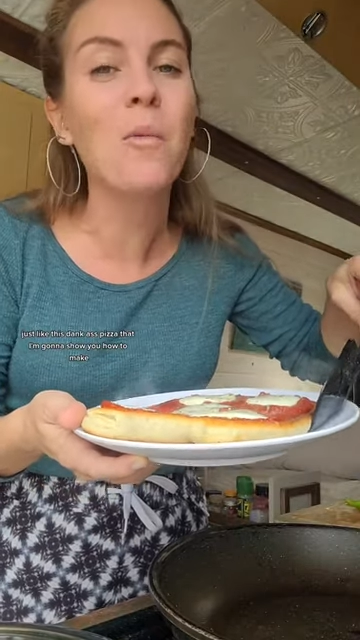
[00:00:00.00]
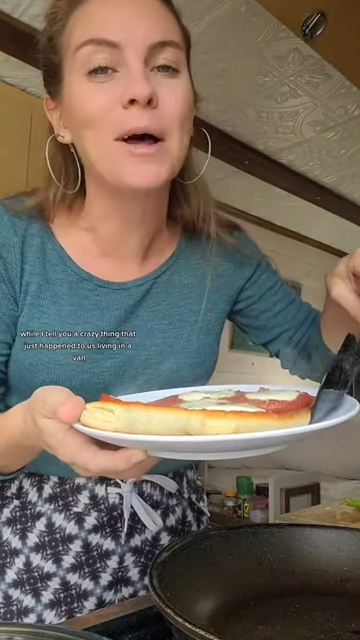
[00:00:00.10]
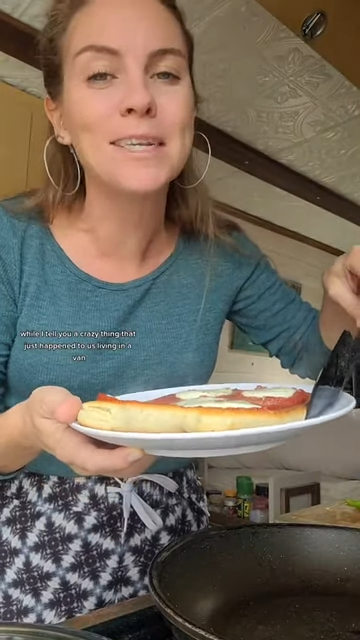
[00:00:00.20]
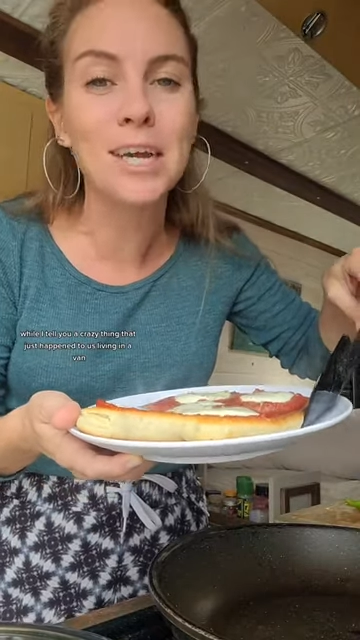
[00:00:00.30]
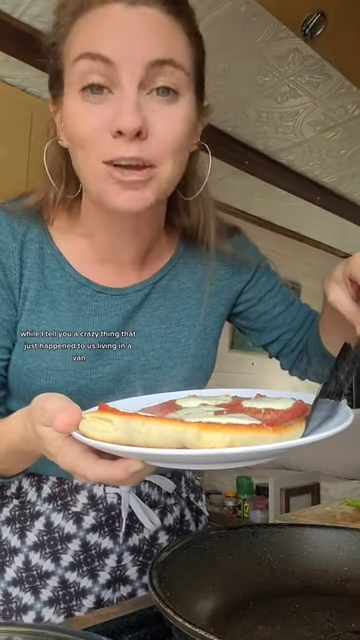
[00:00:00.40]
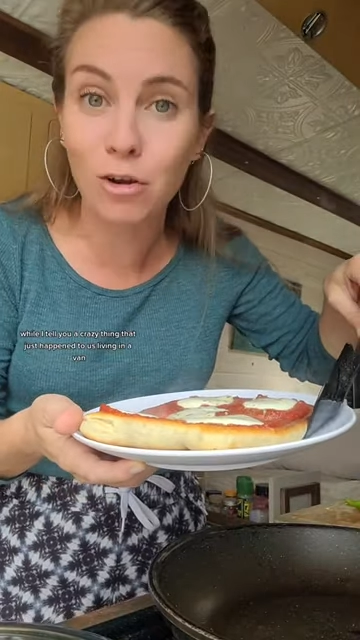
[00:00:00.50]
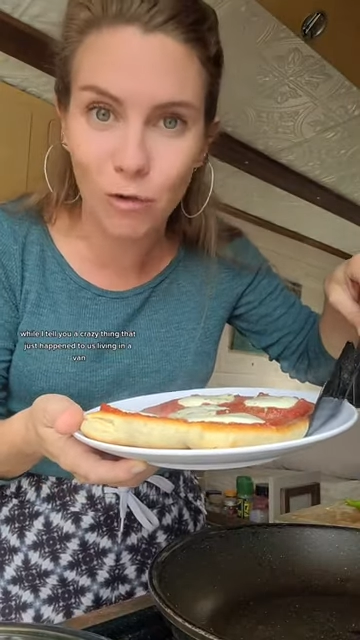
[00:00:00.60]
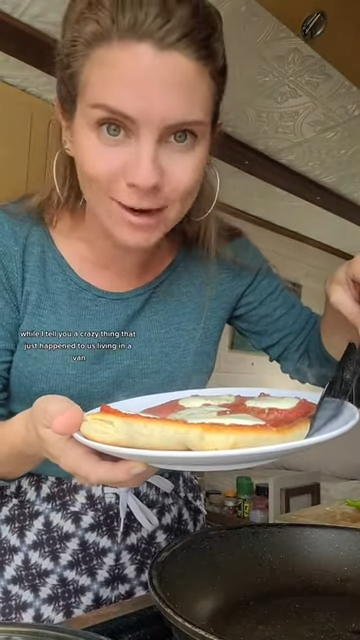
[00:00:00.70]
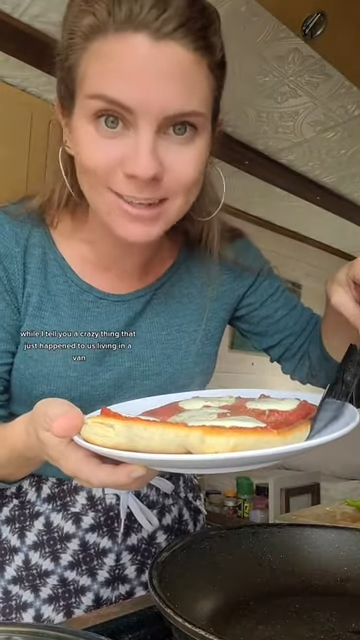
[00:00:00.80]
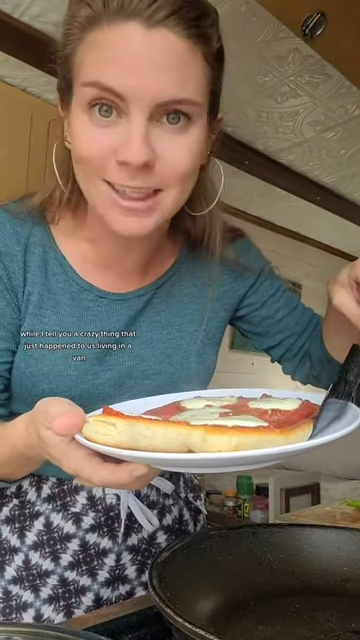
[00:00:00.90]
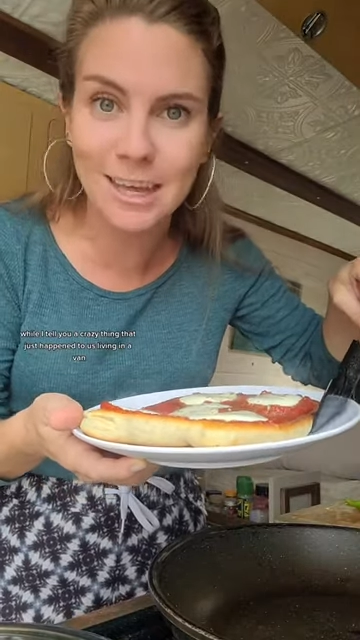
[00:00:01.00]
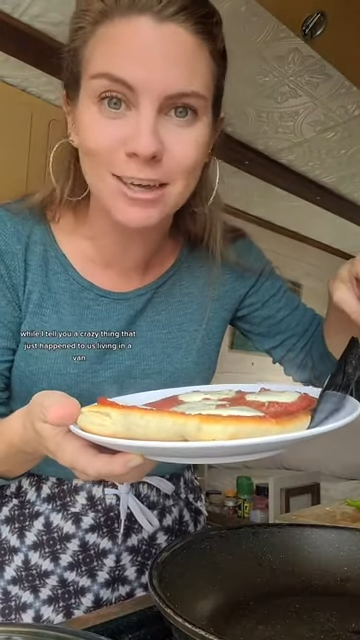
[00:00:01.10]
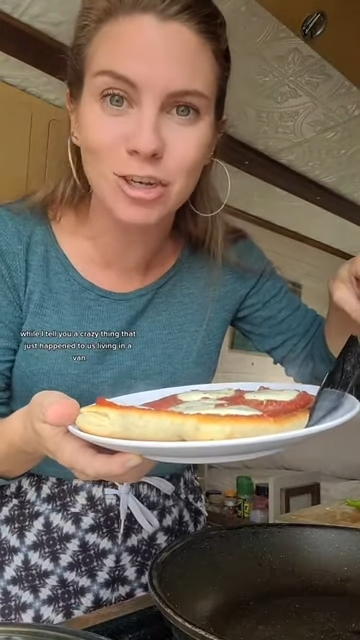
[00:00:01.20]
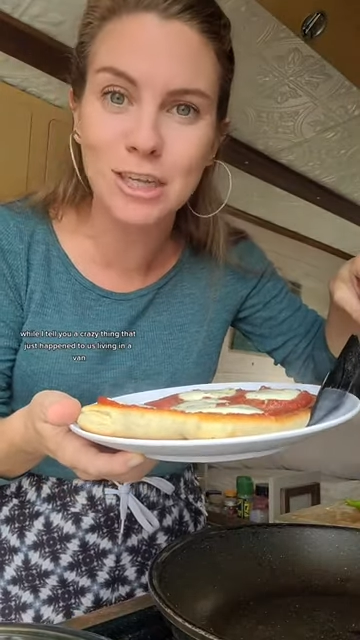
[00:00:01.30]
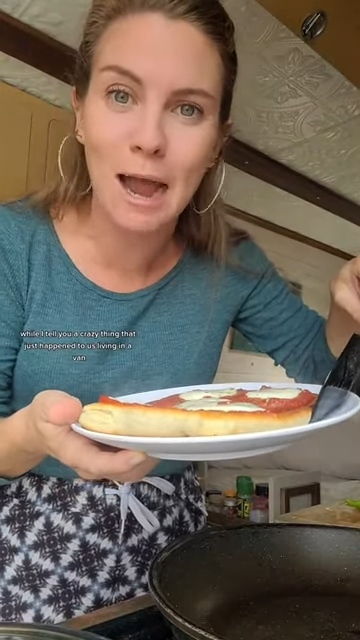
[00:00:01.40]
while I tell you a crazy thing
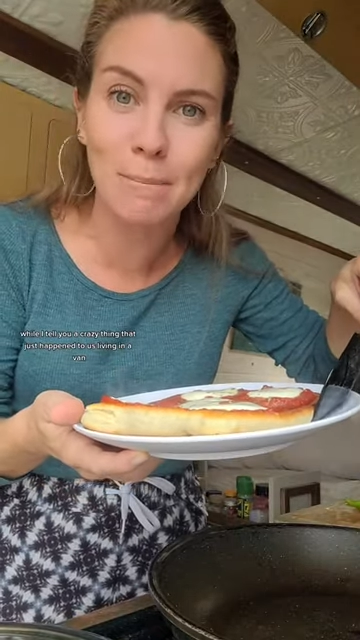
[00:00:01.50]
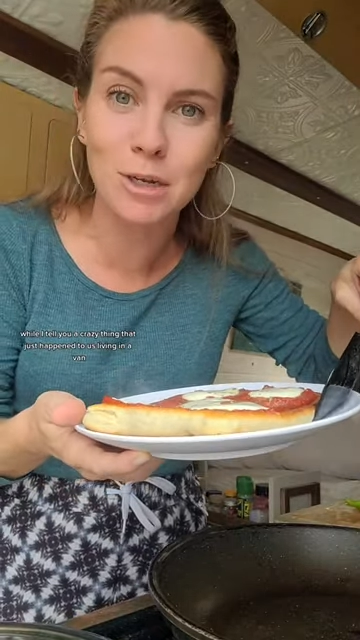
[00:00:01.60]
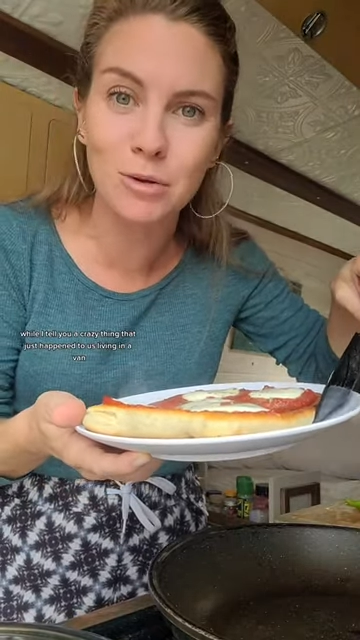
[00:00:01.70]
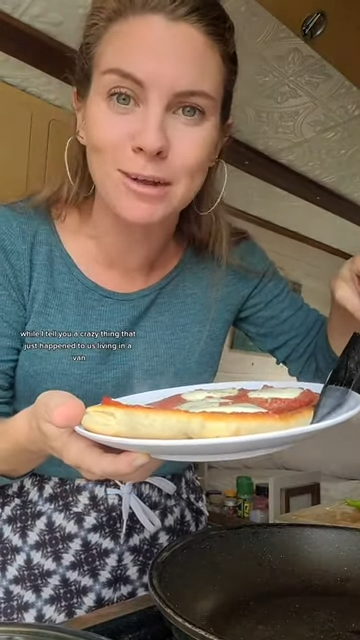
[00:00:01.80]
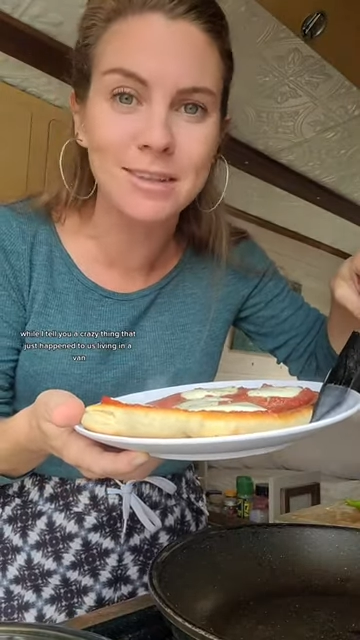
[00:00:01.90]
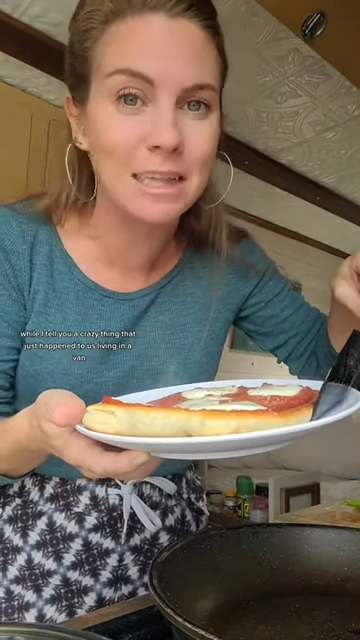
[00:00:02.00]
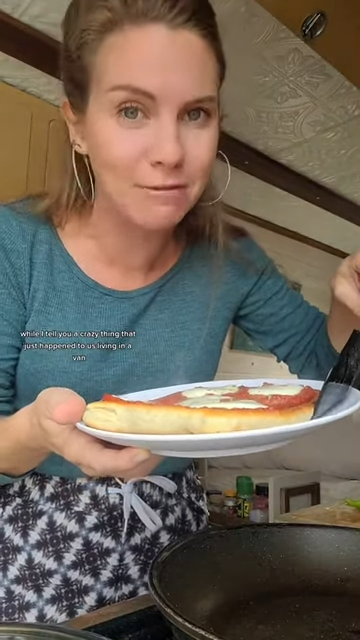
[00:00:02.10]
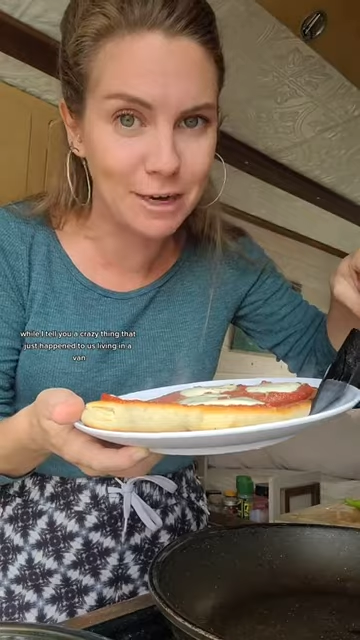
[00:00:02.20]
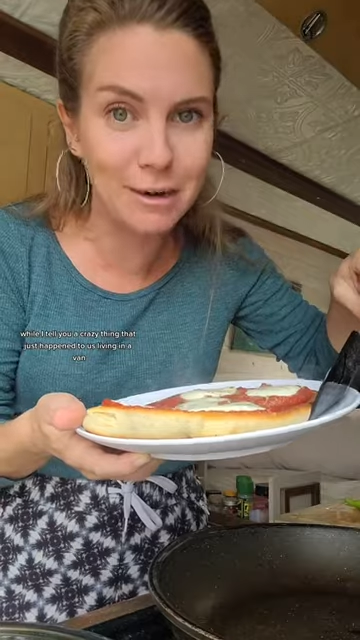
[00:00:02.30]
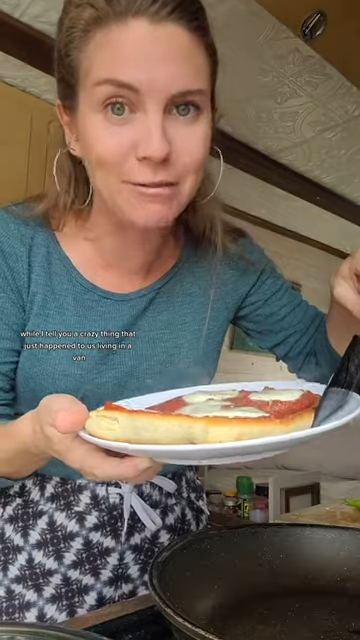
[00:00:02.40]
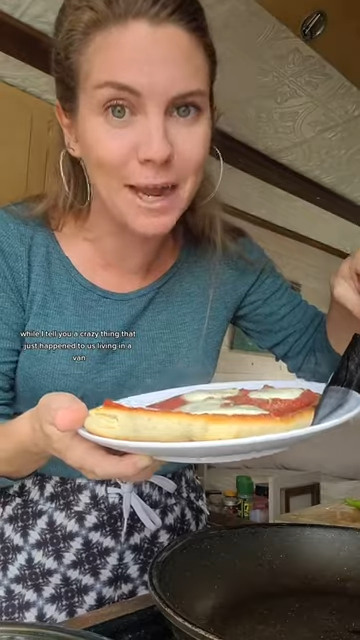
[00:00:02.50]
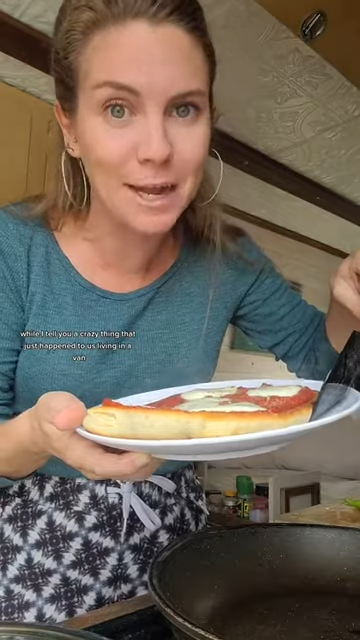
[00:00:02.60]
that just happened to us living in a